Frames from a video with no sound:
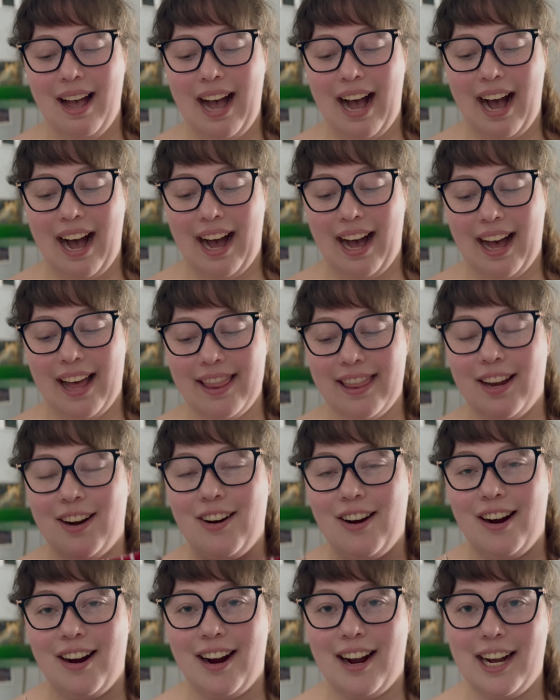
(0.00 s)
there
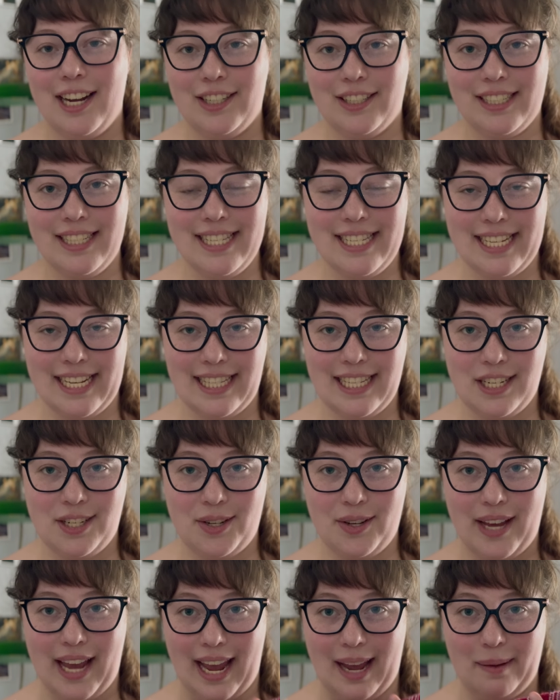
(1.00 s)
are
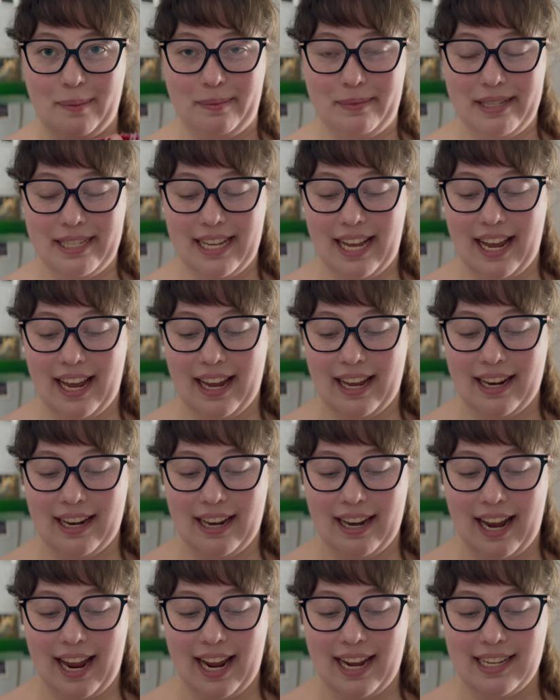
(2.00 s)
162 games
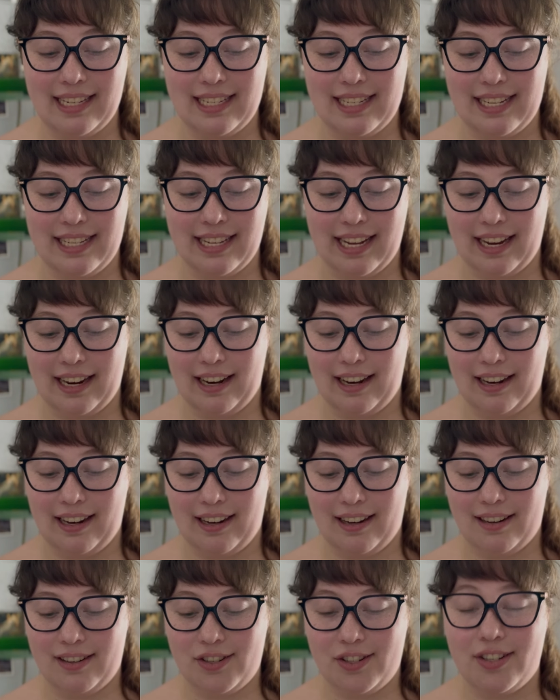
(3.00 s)
in a season
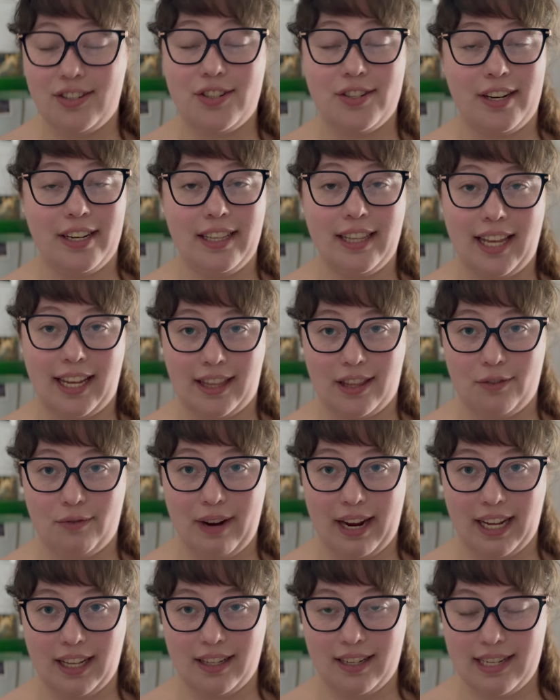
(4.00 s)
during like the
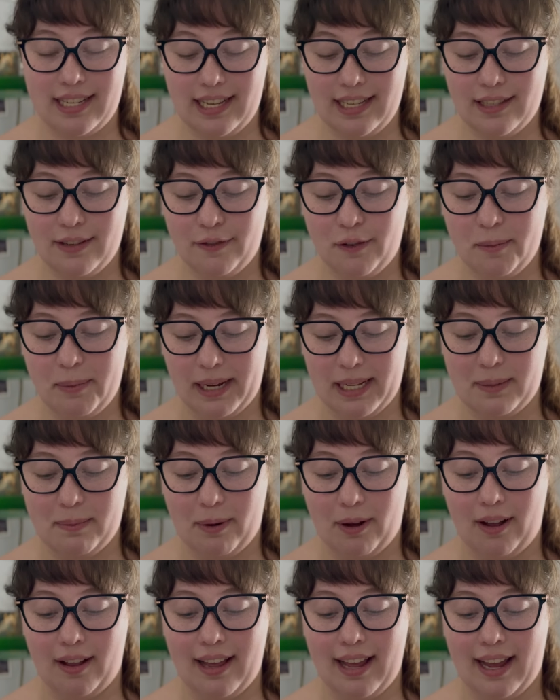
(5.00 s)
regular season for
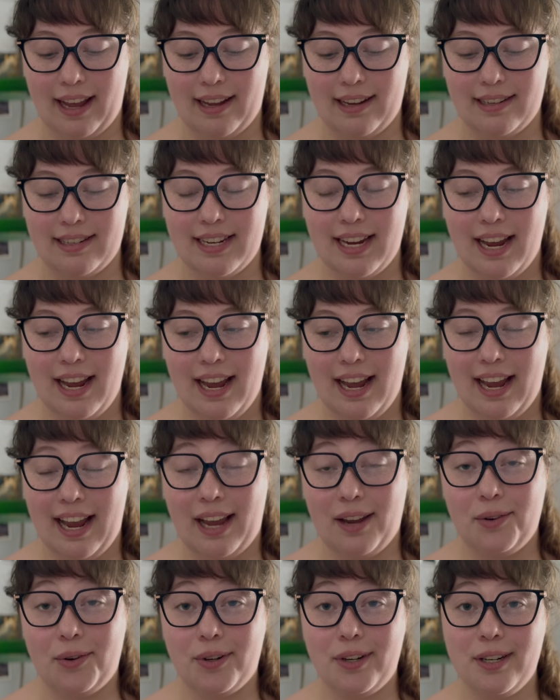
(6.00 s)
baseball. And
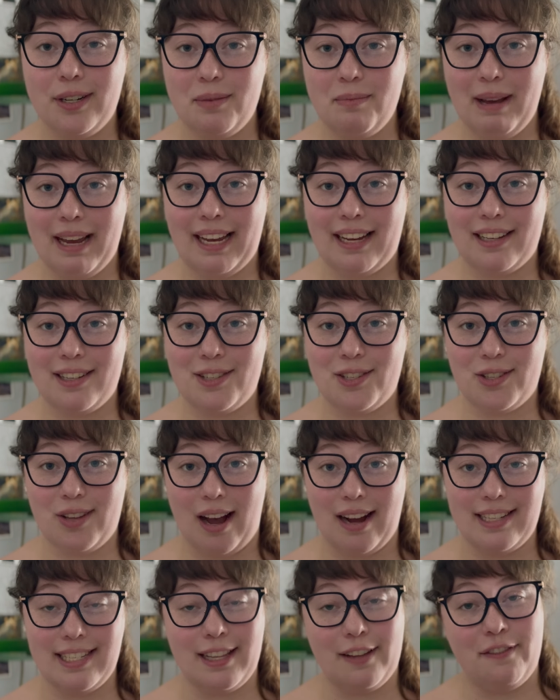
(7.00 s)
in order to make
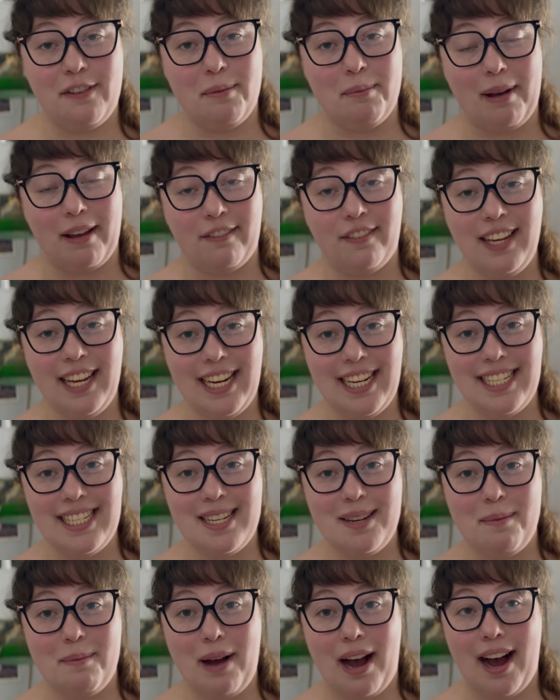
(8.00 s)
socks that fit my feet,
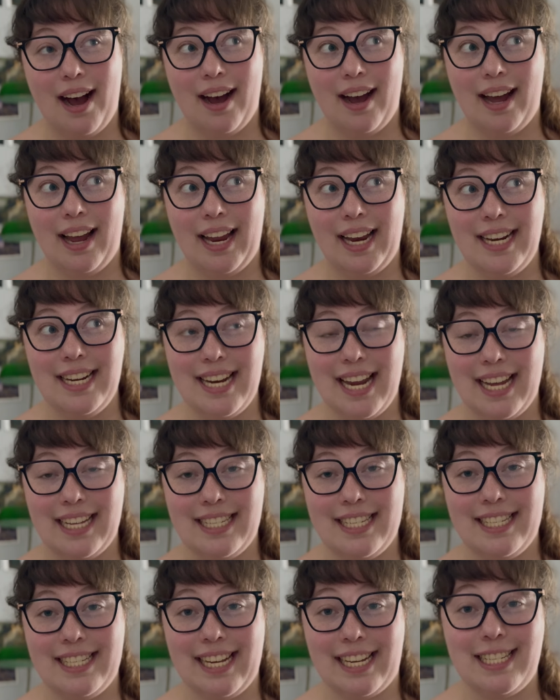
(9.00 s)
I knit
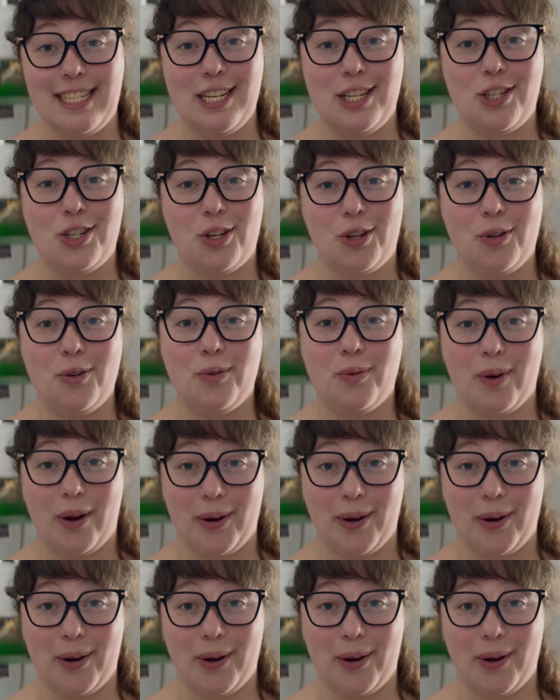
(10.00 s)
62